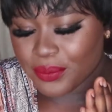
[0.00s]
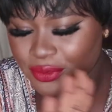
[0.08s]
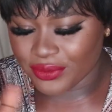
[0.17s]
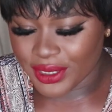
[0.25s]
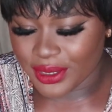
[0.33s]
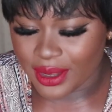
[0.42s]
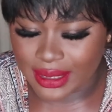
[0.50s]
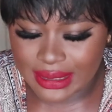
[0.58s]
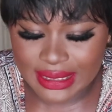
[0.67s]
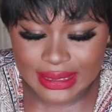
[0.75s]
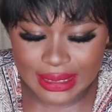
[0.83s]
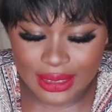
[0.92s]
Moving
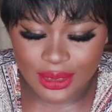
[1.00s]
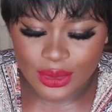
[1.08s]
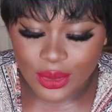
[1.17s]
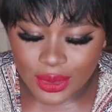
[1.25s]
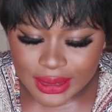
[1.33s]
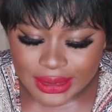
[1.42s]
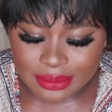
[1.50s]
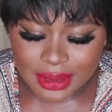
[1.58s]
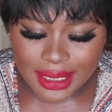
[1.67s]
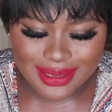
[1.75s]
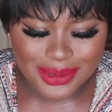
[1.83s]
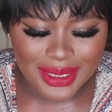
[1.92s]
on, still on
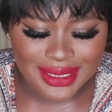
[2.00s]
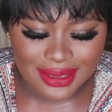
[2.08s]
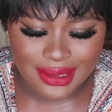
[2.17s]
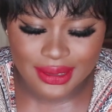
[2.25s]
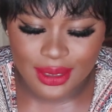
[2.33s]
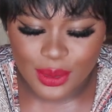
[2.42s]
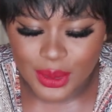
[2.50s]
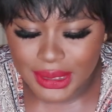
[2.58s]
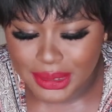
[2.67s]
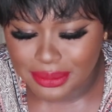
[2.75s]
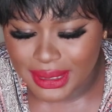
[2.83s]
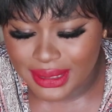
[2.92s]
condiments. What else is the
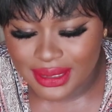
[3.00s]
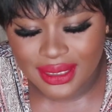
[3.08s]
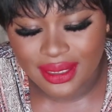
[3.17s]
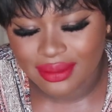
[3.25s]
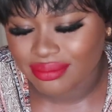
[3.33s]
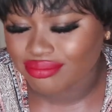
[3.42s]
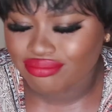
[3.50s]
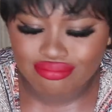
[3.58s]
condiment here?